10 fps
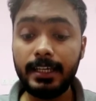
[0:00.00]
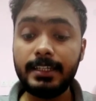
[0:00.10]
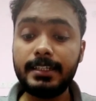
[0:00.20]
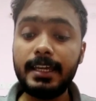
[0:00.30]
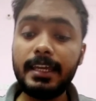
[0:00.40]

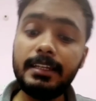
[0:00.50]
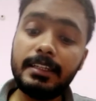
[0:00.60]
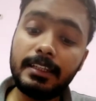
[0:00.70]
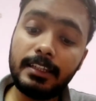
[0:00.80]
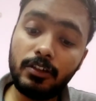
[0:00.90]
Second
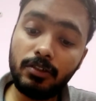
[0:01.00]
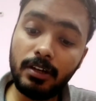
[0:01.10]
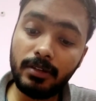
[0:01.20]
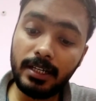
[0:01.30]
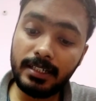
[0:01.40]
thing that you
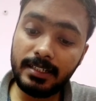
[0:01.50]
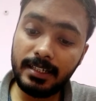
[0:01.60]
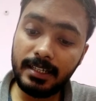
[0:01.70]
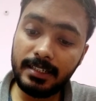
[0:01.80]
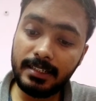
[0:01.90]
have to
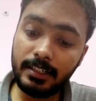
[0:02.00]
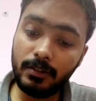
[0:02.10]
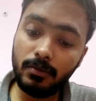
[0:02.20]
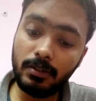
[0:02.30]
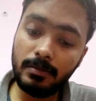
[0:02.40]
understand is
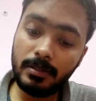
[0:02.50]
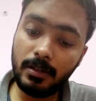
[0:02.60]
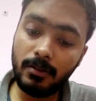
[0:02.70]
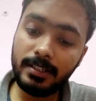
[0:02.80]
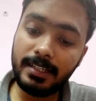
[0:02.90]
that Coulomb's
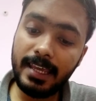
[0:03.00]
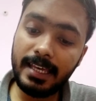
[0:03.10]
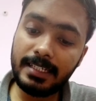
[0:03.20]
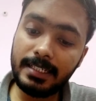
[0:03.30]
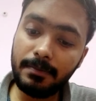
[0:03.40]
law is an
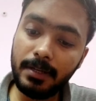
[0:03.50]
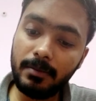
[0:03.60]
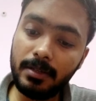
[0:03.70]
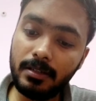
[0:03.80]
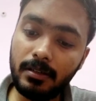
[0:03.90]

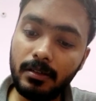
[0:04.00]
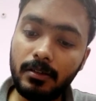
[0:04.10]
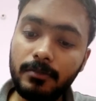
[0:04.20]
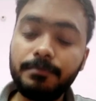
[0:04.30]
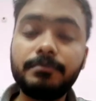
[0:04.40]
experimental
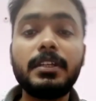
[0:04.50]
law.